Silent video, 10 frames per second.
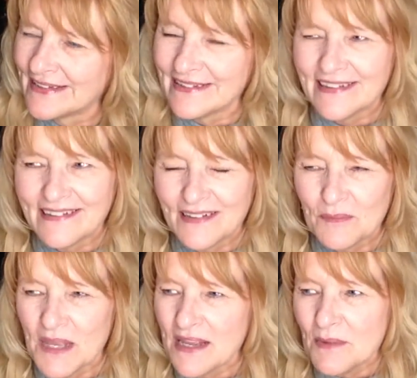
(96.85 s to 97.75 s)
You know,
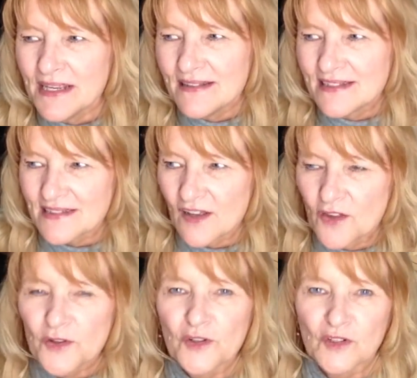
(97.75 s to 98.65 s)
maybe in this
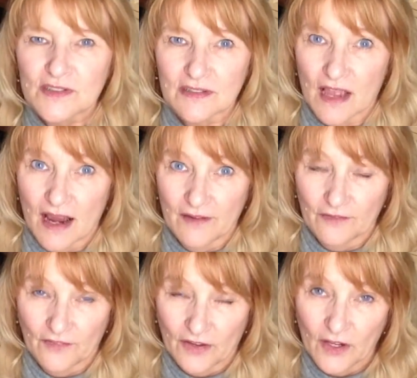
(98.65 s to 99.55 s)
other girl's life,